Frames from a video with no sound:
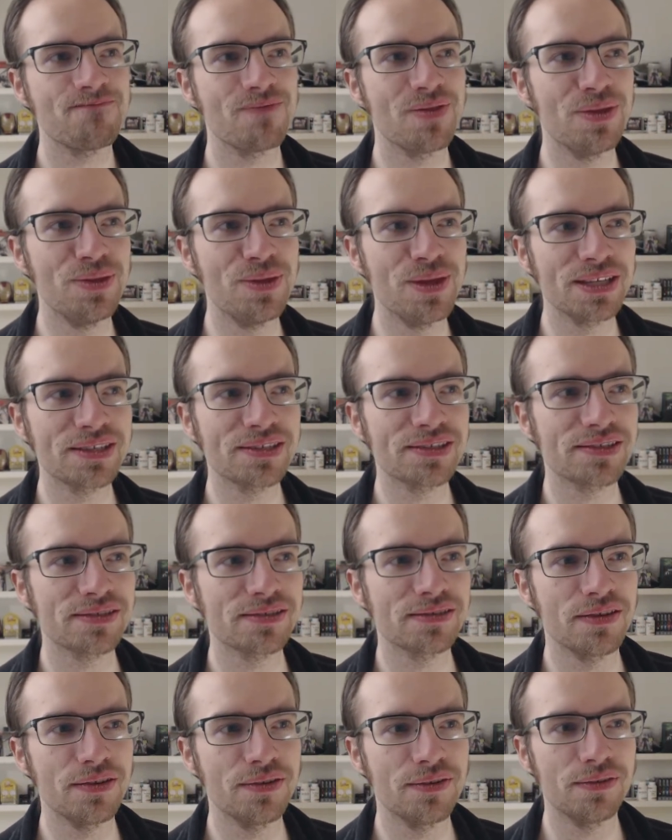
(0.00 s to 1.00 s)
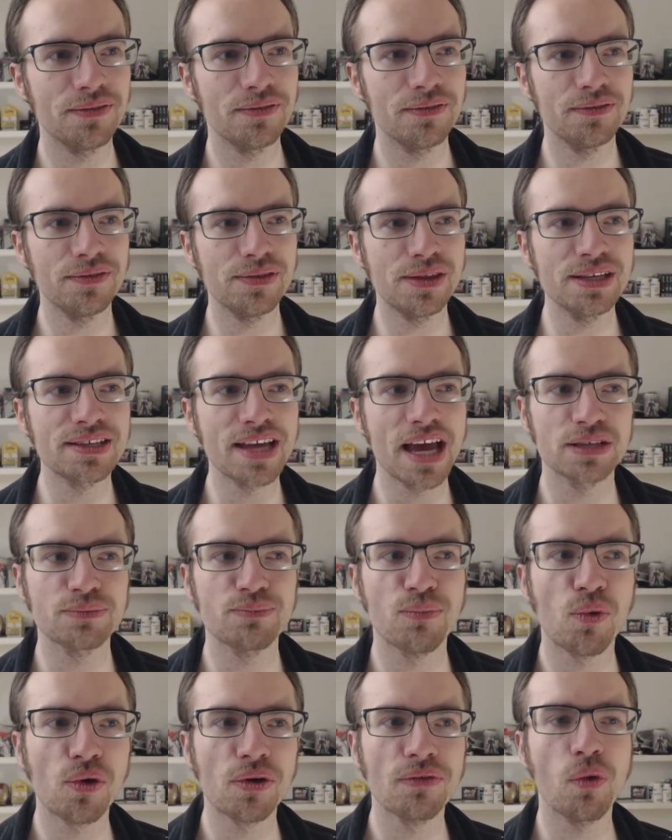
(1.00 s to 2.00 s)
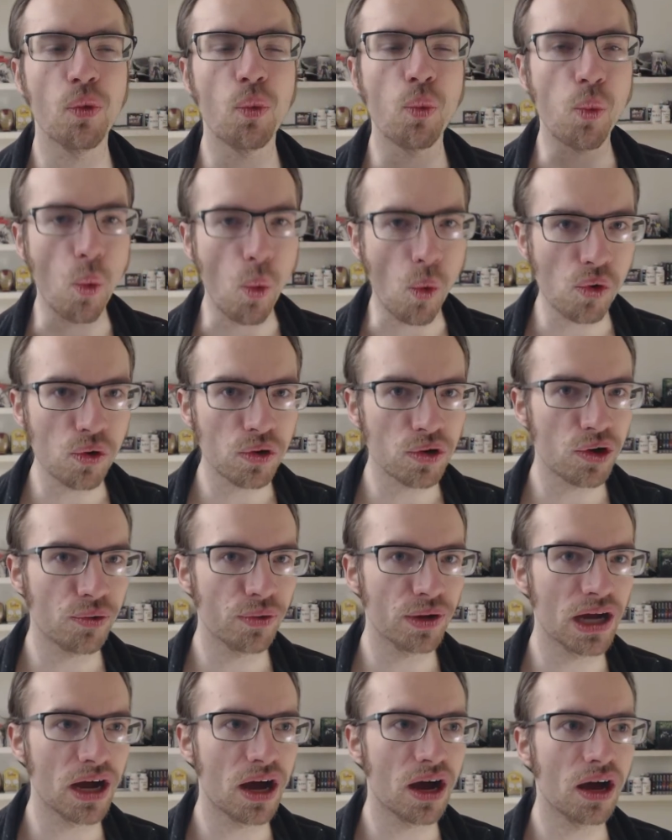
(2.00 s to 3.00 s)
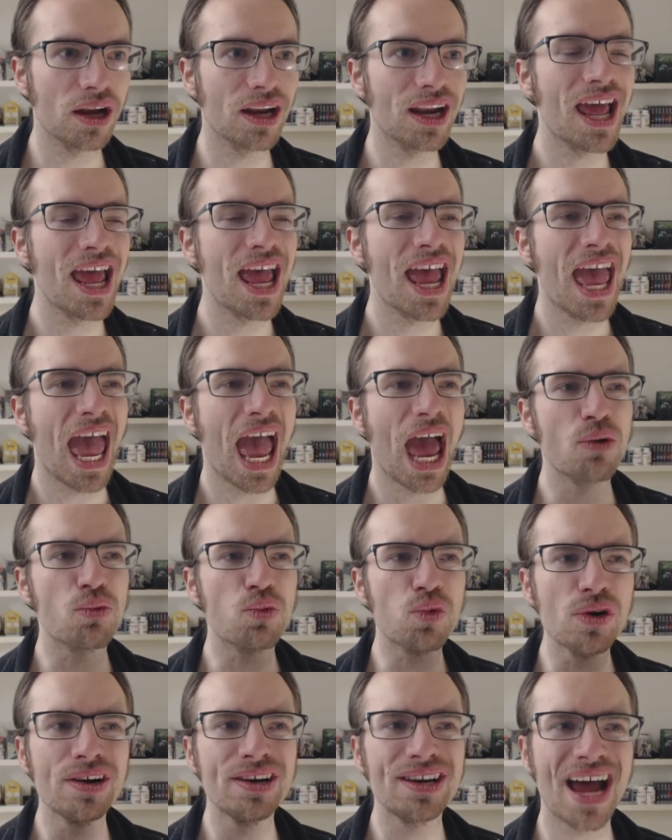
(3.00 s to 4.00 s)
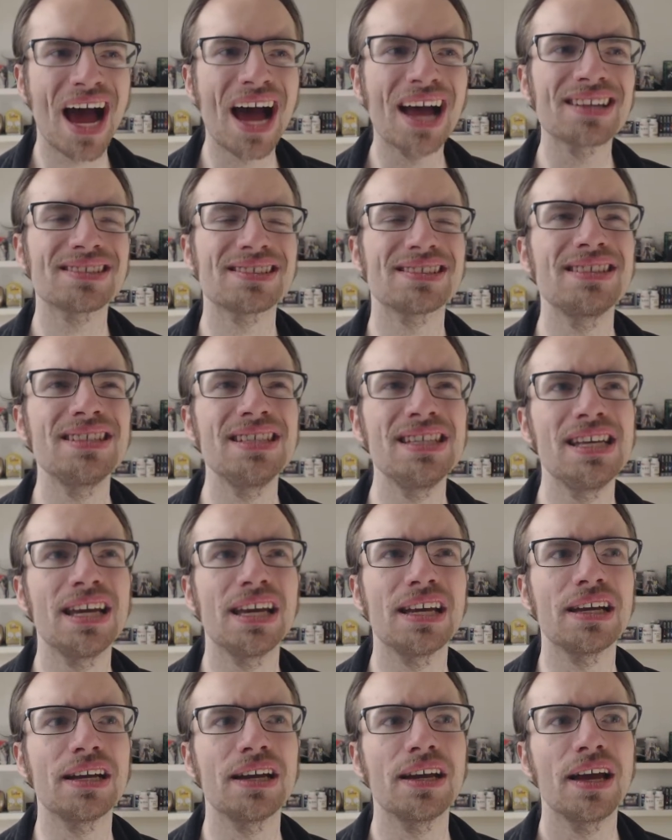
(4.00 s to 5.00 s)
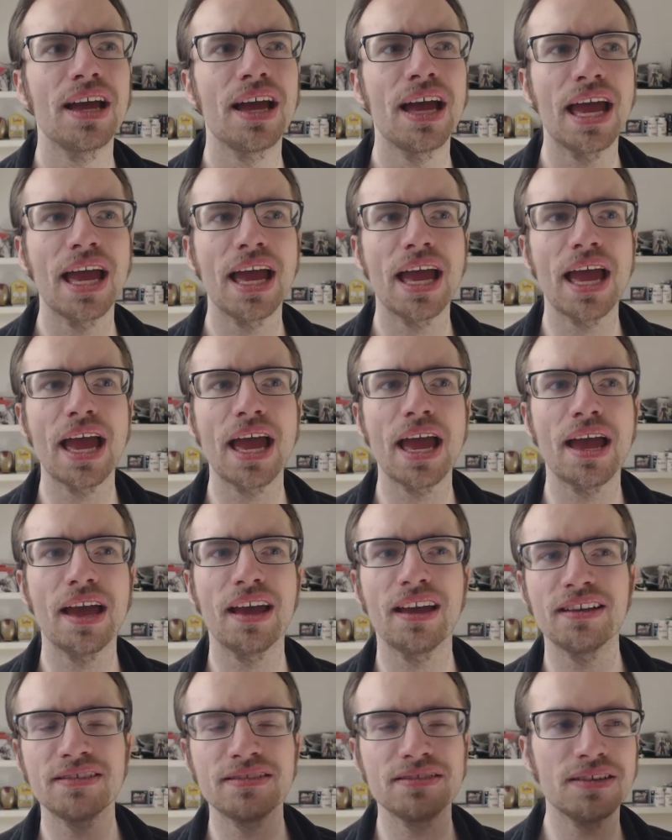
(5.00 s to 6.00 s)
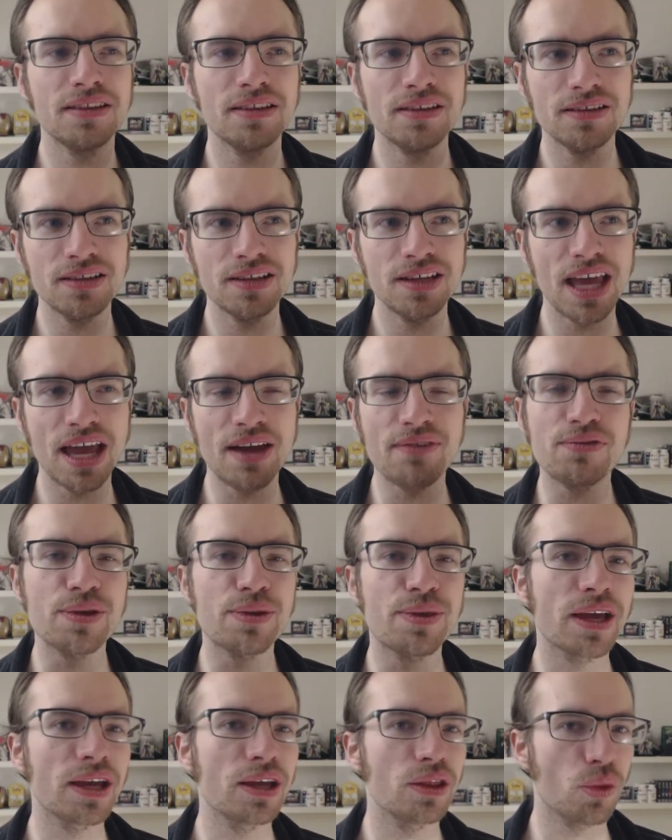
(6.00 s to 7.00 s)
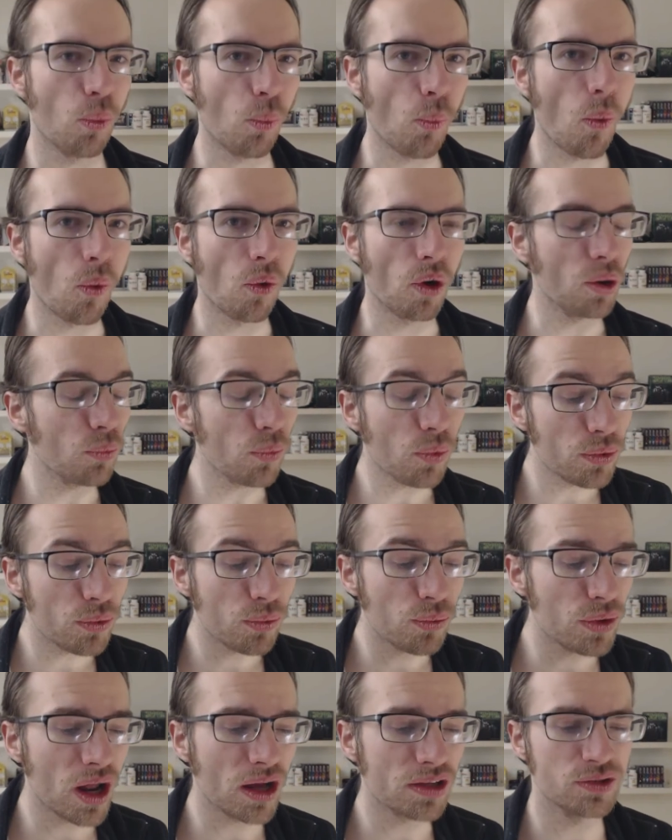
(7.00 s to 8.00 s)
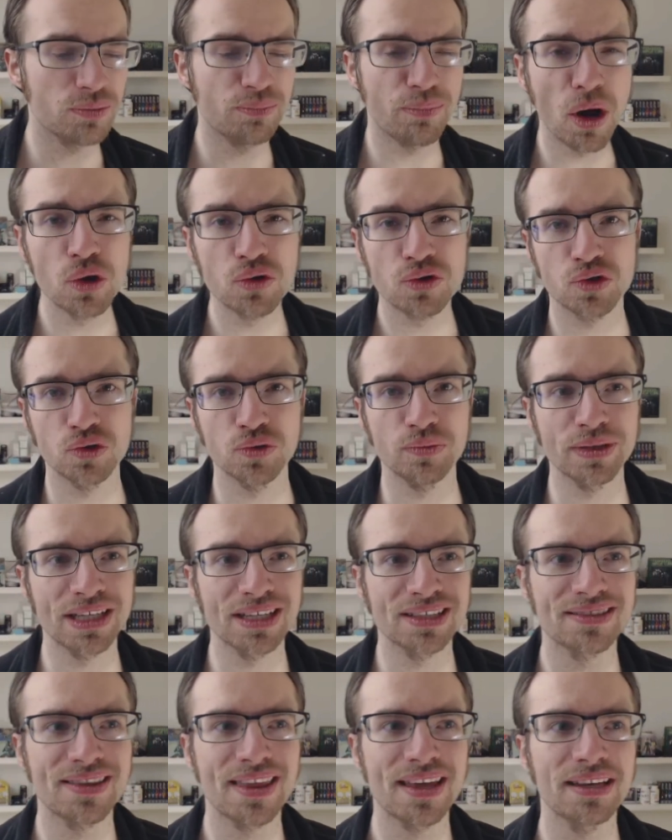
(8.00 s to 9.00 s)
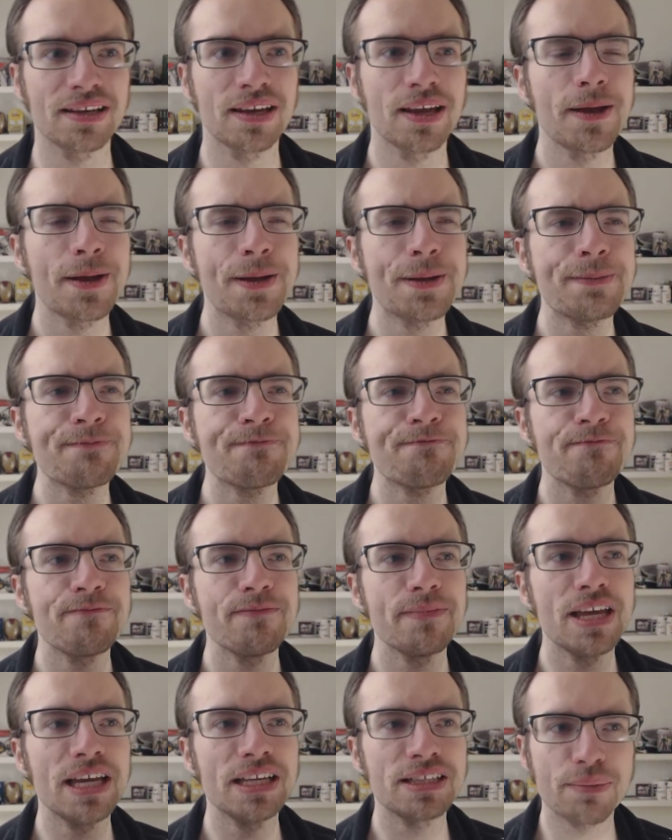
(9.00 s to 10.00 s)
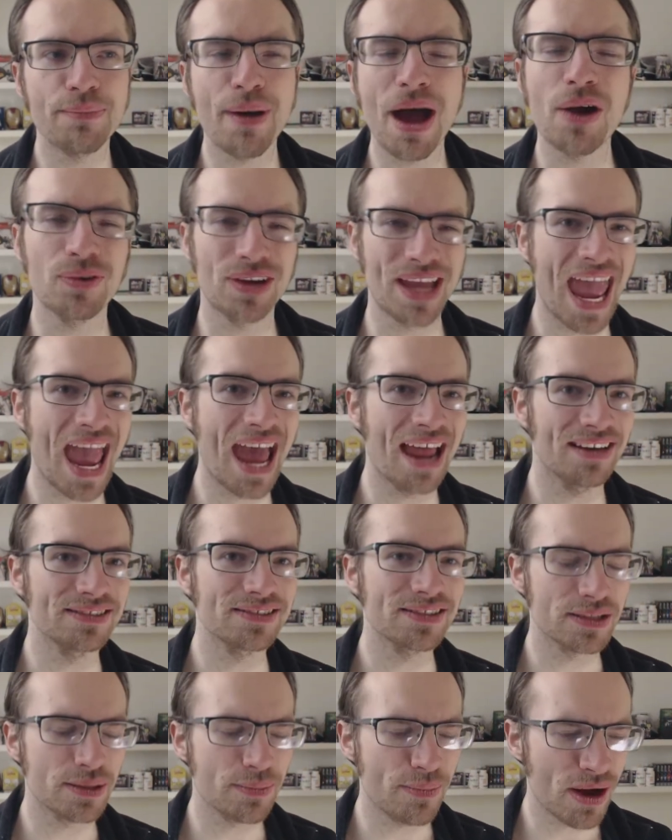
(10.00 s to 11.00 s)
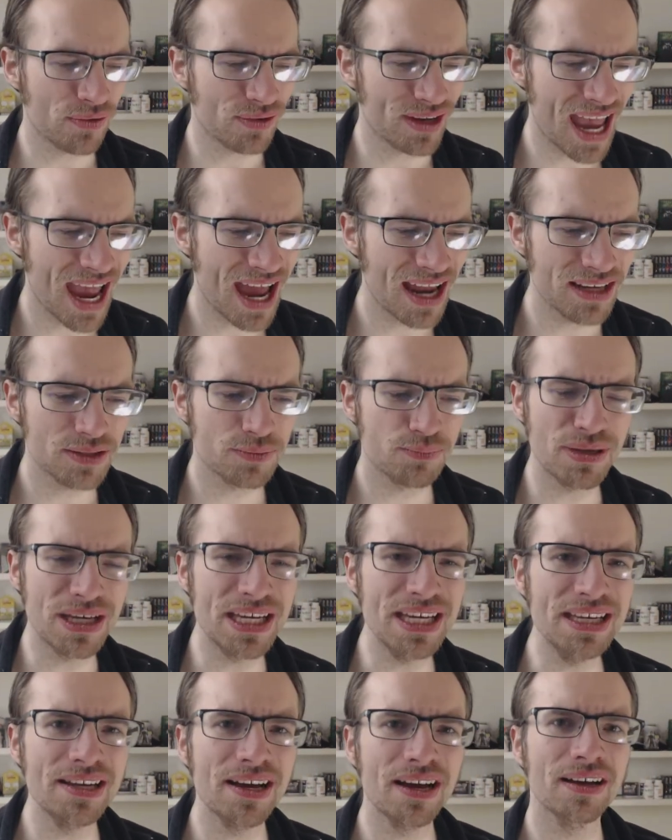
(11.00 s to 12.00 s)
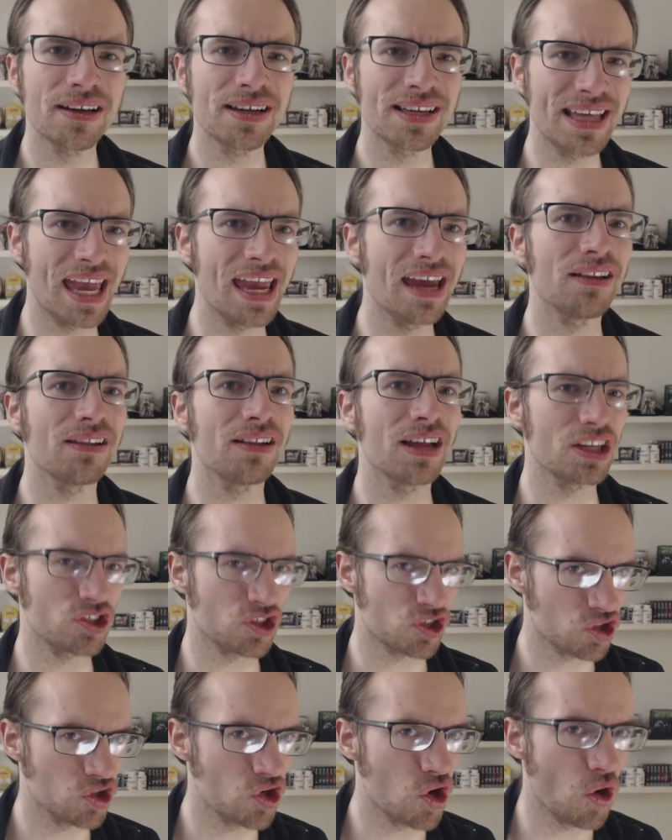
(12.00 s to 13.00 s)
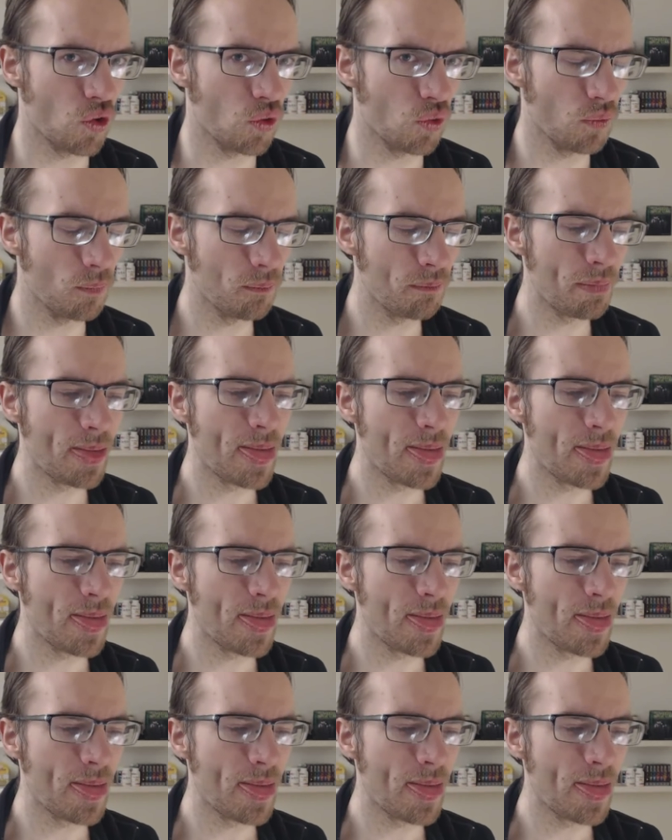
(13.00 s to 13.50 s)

This, this has more of a war going on, and we're not seeing everything in the war, and we're, we're not supposed to, because that, it's about Katniss. It's about Katniss, Peeta, Gale, and Snow.